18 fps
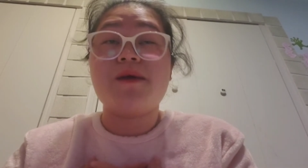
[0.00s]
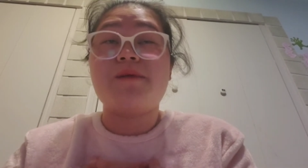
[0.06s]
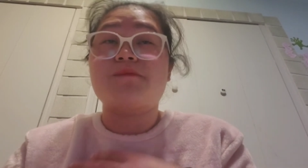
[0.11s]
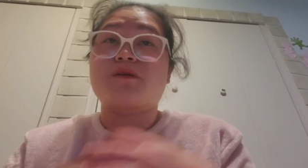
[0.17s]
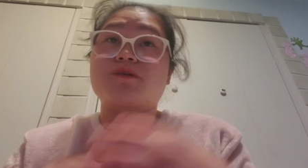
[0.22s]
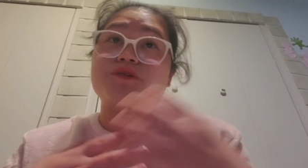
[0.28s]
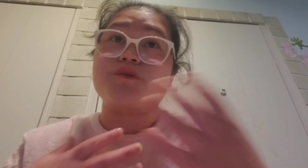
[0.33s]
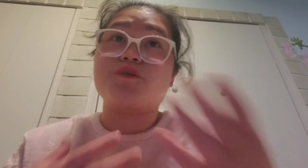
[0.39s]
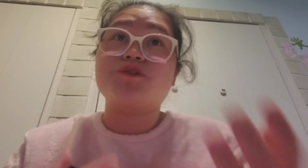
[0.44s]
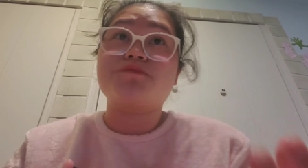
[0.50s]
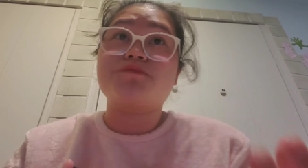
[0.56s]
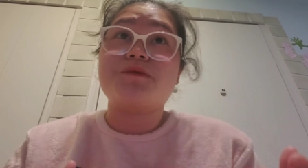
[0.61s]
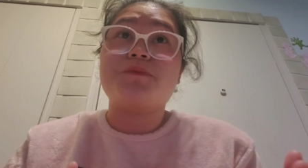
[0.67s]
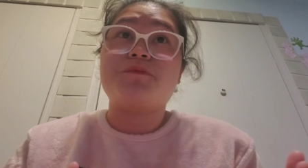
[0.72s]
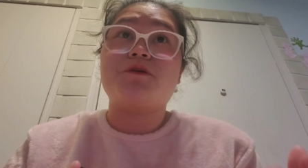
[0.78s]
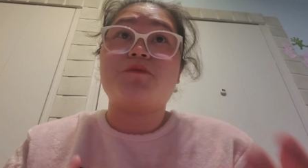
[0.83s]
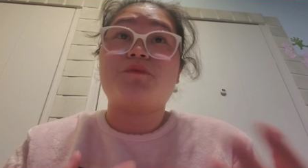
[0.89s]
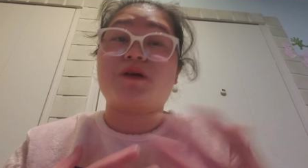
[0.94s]
Because those
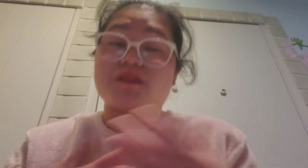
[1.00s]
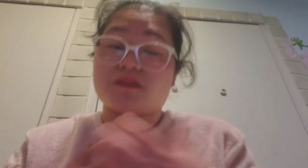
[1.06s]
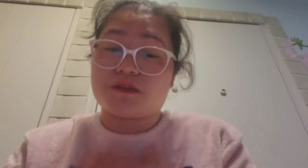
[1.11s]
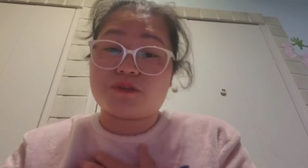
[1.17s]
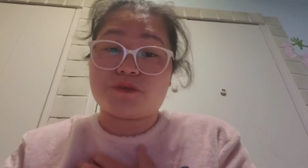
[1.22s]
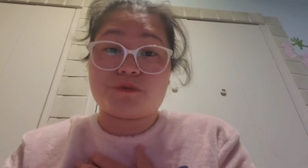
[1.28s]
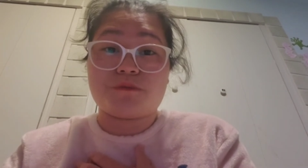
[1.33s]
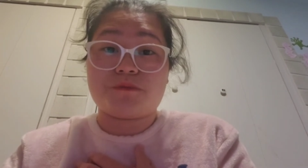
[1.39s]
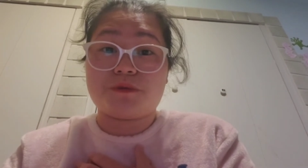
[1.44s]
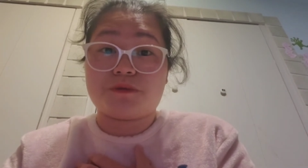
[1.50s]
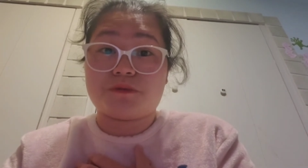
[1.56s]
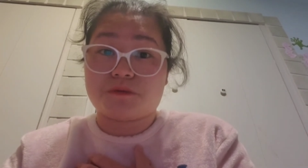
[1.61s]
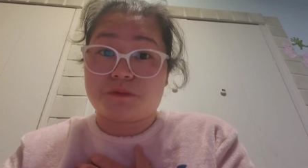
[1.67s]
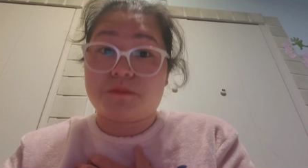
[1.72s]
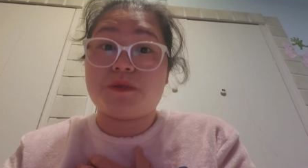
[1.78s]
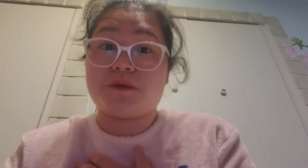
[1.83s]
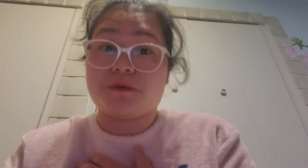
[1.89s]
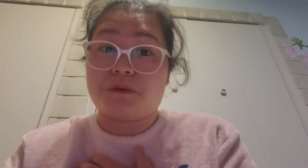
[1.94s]
people want us to be, to
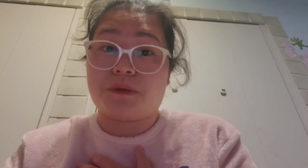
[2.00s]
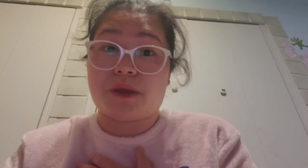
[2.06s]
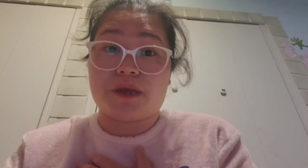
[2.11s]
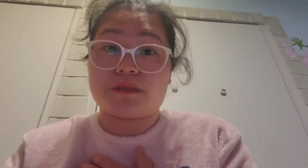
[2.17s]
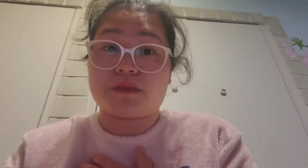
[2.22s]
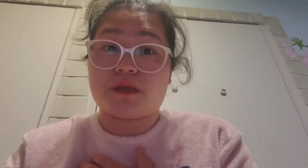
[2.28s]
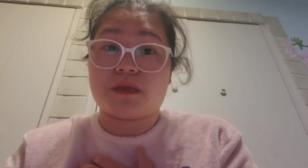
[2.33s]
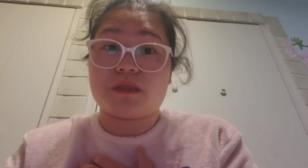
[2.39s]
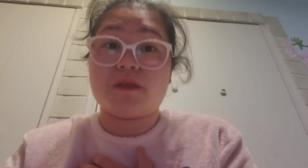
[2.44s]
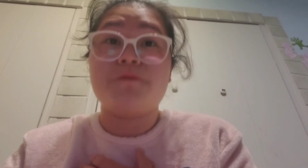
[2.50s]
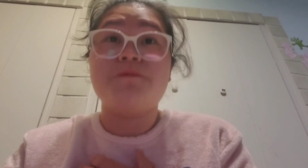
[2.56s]
be corrected.